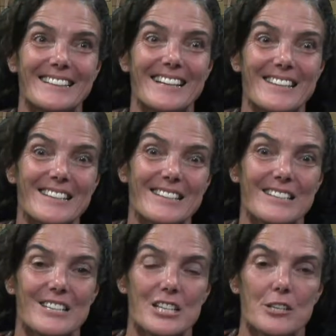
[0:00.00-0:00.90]
I think
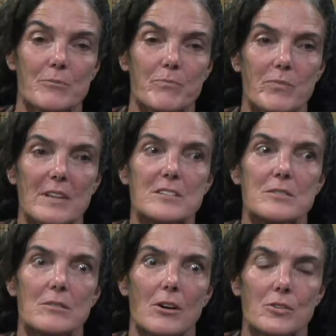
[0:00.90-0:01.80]
it's
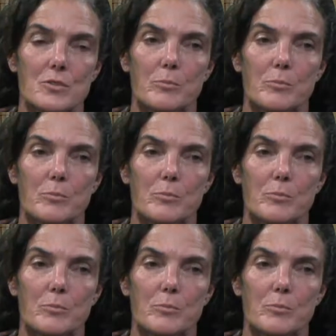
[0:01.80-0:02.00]
also